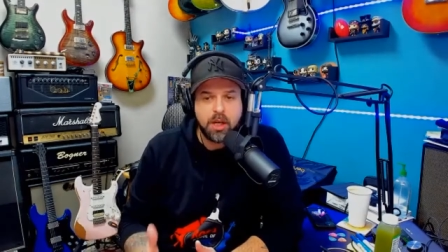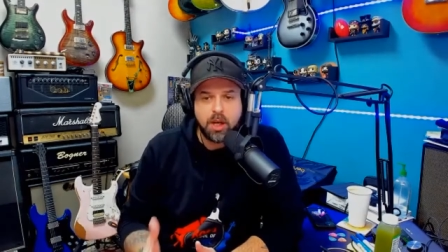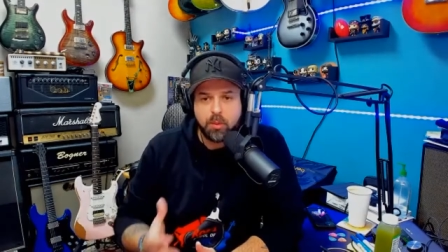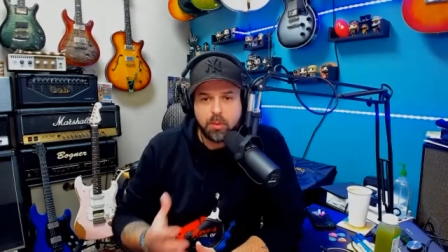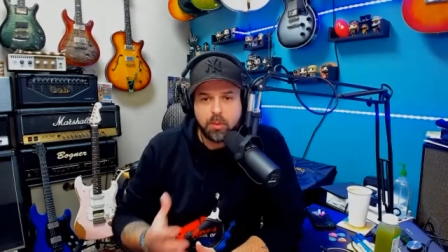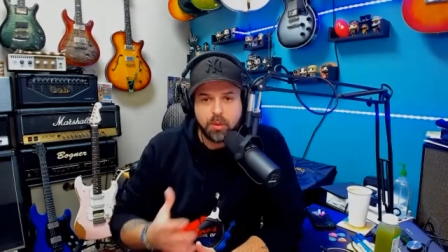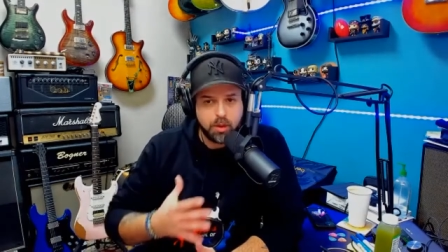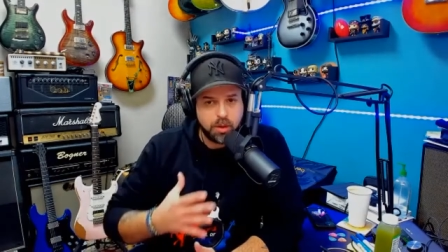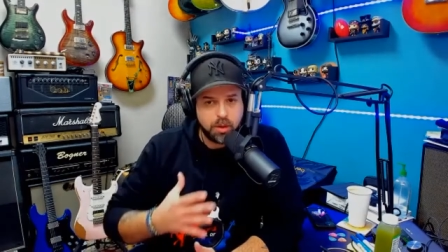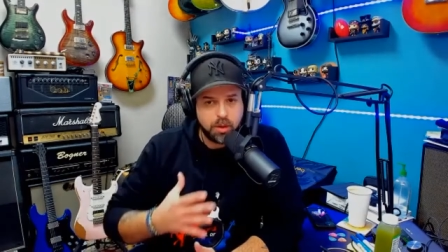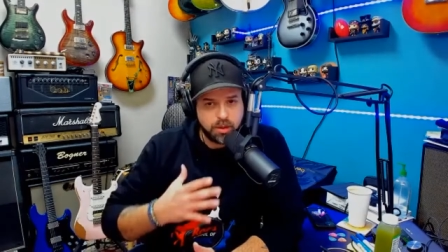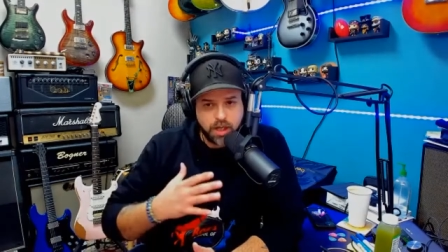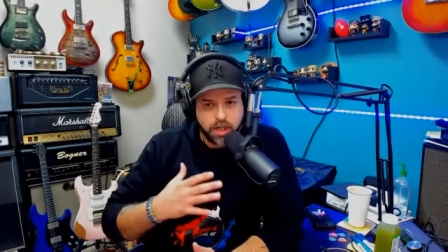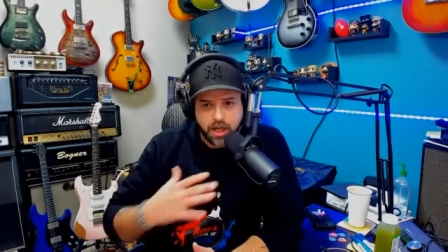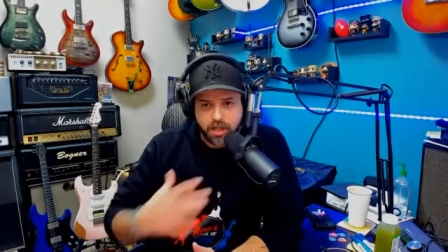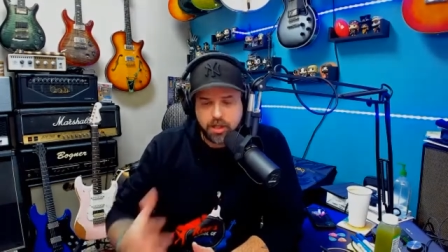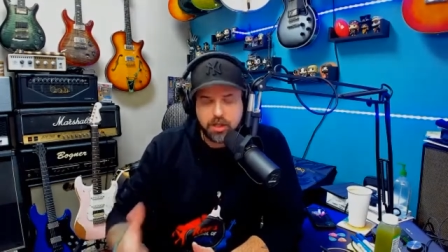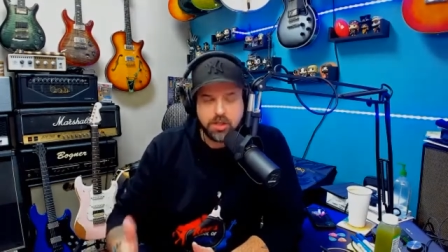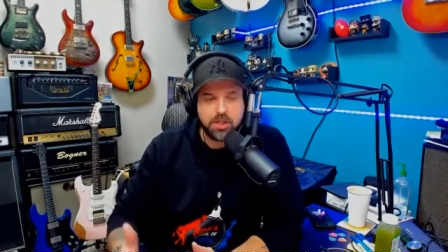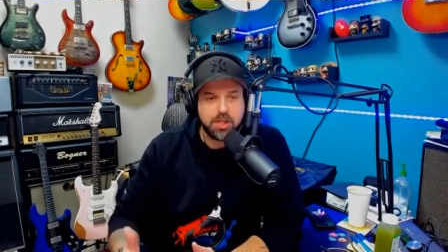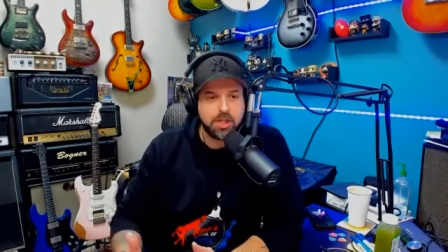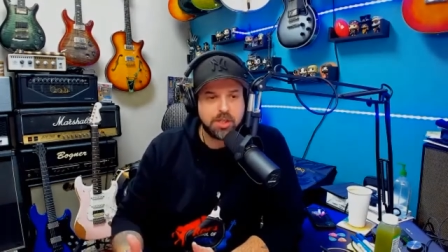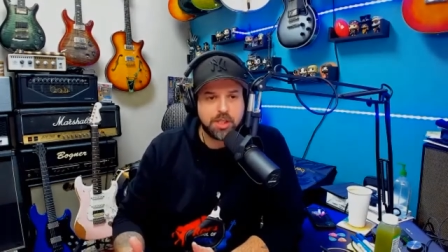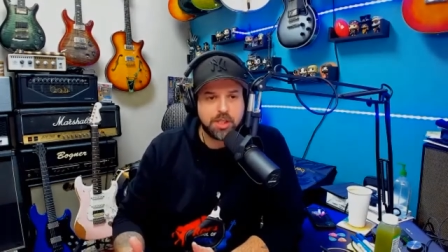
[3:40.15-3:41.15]
were all
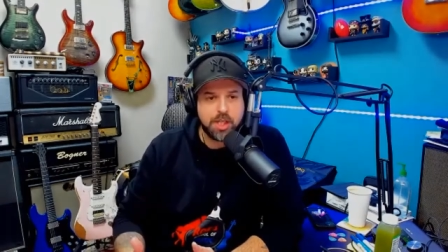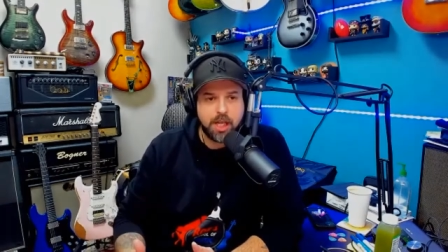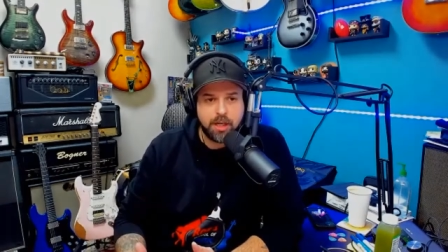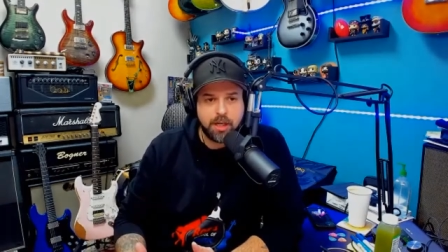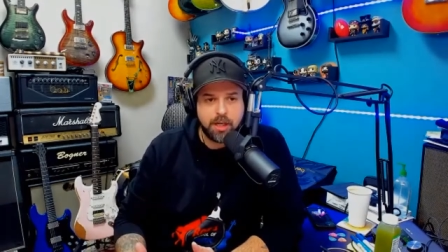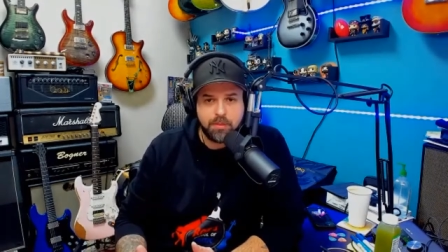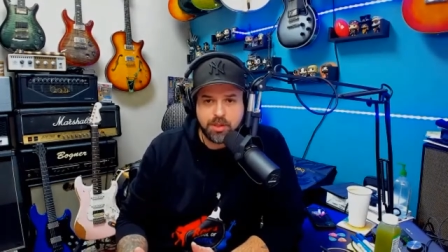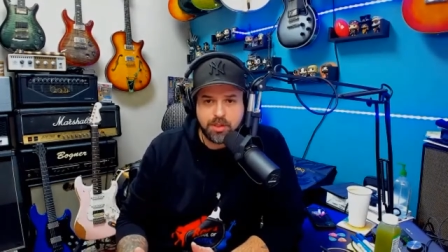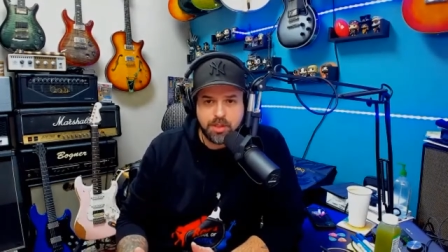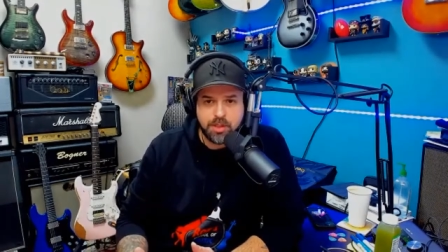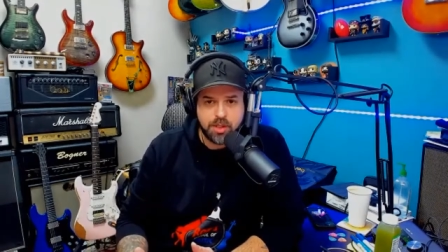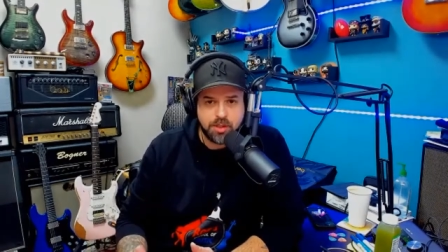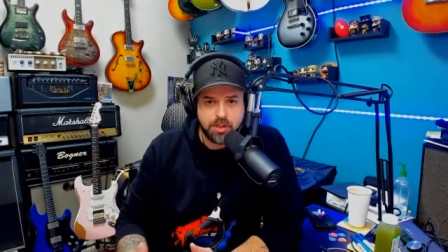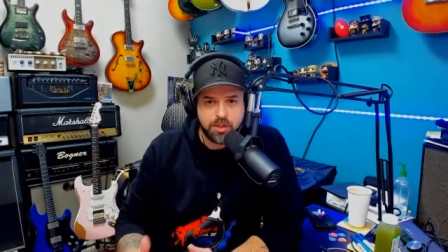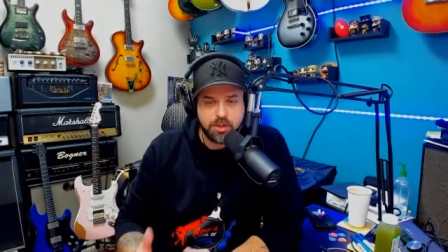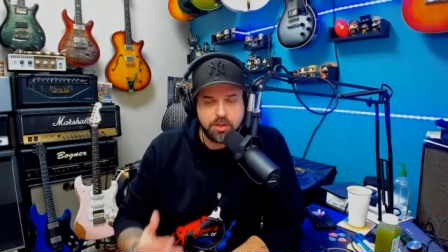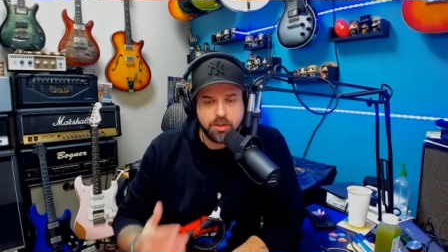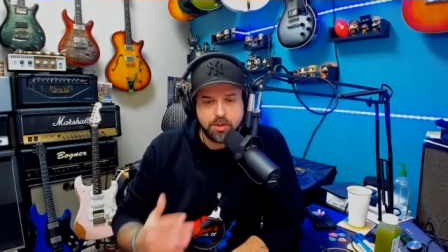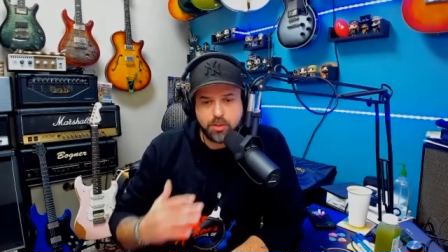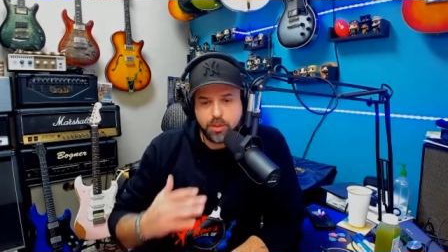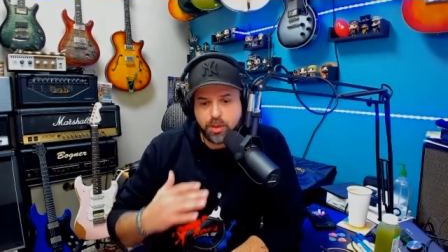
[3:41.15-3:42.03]
college educated musicians.